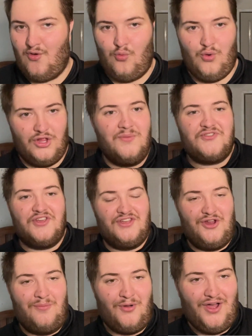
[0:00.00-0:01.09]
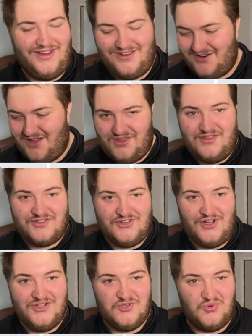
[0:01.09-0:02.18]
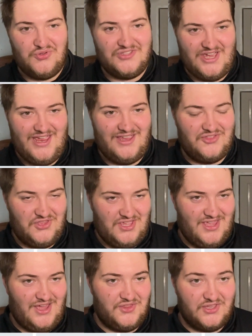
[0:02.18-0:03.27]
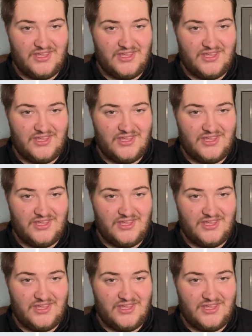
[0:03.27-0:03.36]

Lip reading: Well, I'm certainly not buying it. I think the Titans will take the